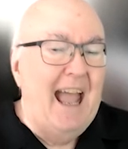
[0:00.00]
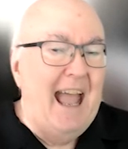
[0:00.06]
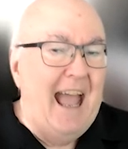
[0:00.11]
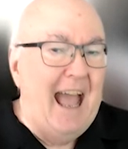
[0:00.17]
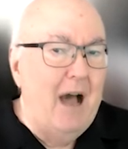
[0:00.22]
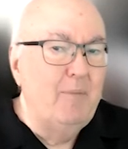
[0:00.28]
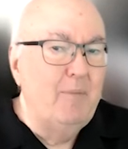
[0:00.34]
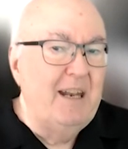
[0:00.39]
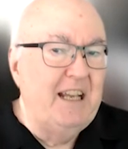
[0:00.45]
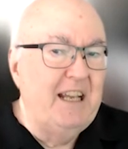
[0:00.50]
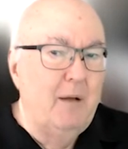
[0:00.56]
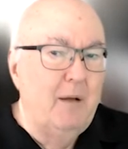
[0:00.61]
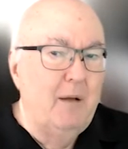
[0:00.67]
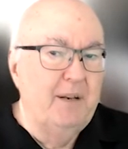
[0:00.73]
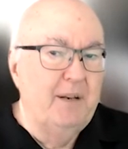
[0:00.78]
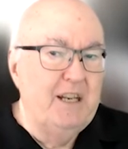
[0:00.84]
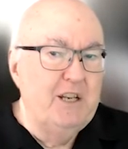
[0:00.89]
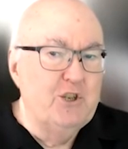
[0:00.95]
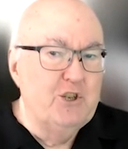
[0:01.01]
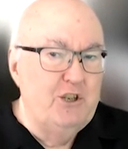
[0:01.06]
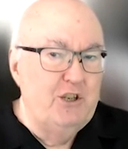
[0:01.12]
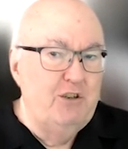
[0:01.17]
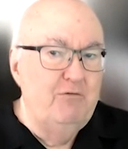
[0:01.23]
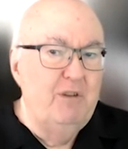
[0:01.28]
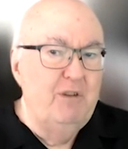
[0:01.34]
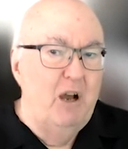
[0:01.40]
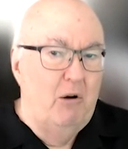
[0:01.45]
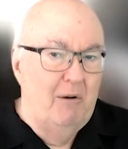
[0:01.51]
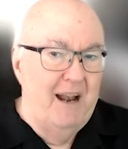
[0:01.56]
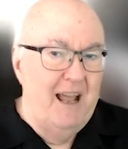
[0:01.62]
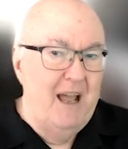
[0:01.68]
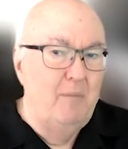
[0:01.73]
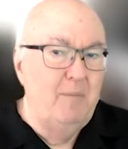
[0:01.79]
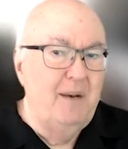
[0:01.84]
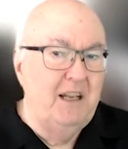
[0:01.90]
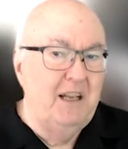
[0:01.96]
How many companies do you know, and
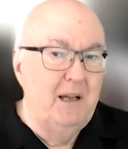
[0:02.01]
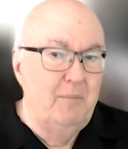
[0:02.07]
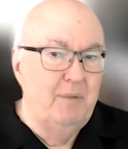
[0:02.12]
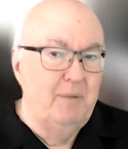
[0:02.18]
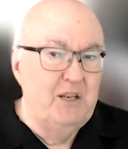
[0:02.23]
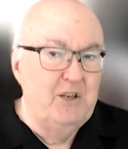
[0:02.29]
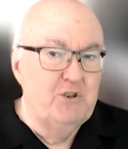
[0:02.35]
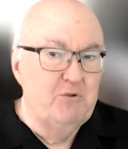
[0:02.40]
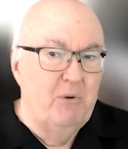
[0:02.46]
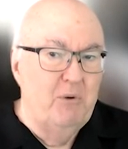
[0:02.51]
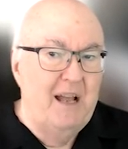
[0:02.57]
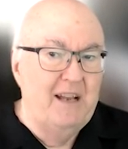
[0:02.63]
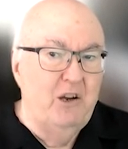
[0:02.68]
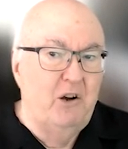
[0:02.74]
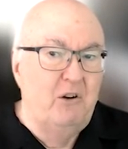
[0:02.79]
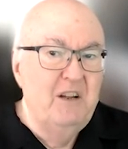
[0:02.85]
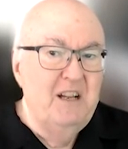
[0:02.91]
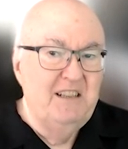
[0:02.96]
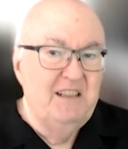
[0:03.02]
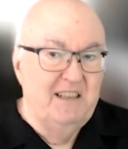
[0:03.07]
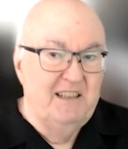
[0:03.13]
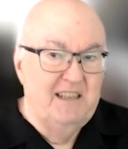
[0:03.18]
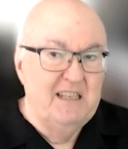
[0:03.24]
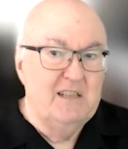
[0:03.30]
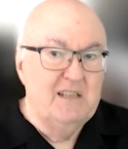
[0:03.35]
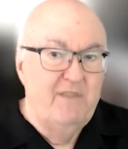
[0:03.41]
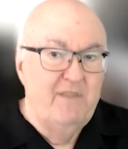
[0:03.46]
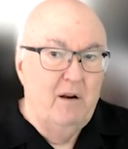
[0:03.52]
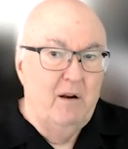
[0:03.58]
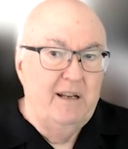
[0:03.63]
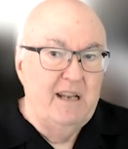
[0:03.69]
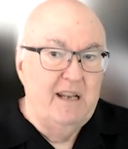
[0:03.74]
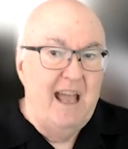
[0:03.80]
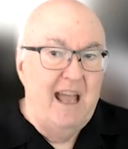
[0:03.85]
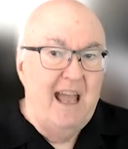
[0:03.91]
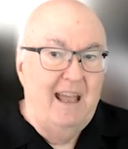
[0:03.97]
how many companies do I know to this
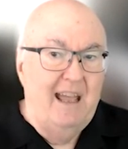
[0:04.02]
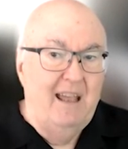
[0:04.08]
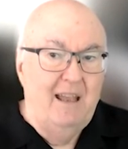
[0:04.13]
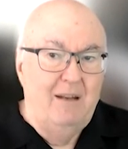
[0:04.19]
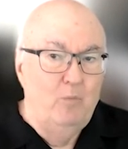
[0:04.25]
very day?